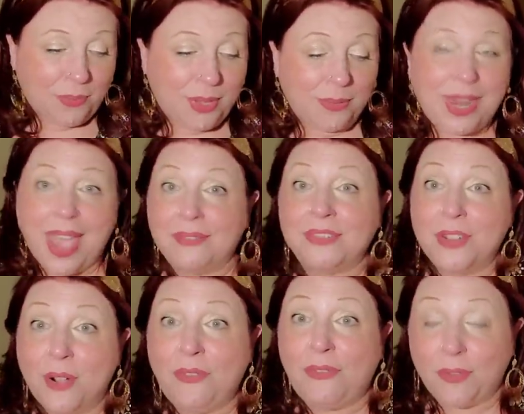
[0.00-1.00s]
We would have
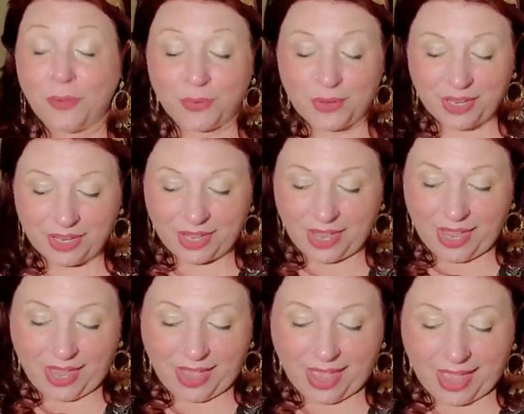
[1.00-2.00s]
no food
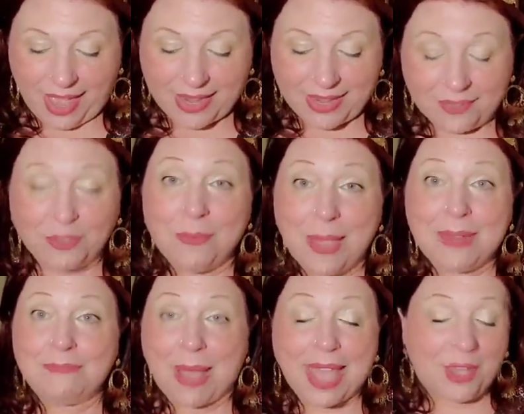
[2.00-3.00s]
and never
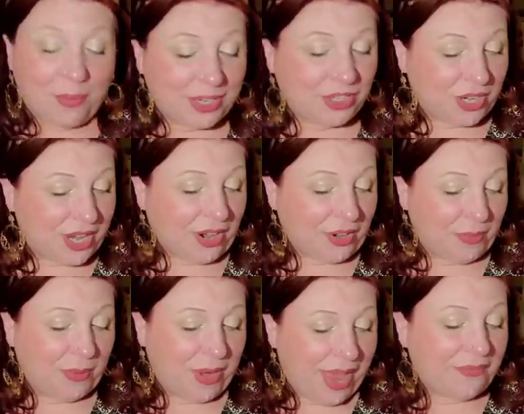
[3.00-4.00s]
mind
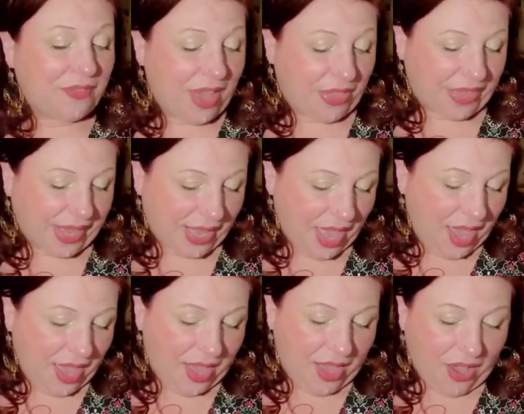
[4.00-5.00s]
bioengineered, we would have nothing.
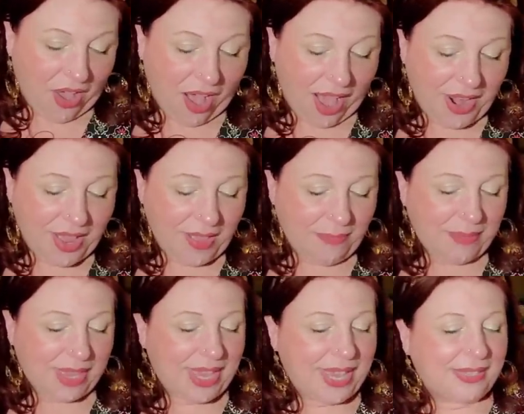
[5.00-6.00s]

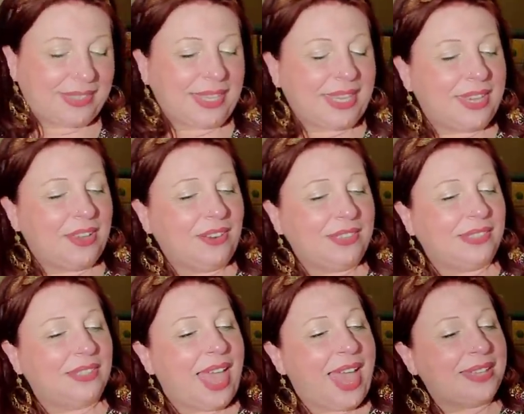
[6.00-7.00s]
Autumn is the year's
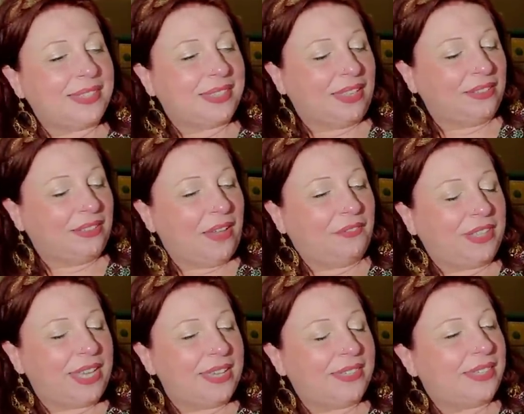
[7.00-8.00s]
last
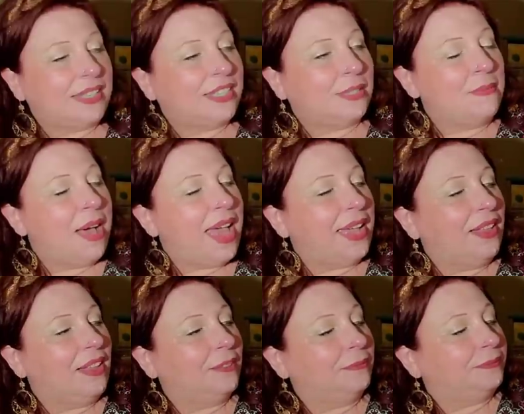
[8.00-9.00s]
loveliest
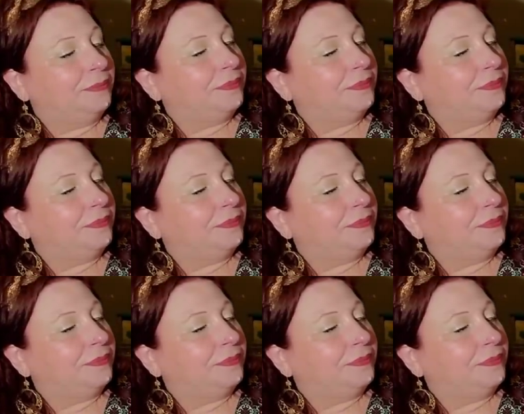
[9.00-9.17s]
smile.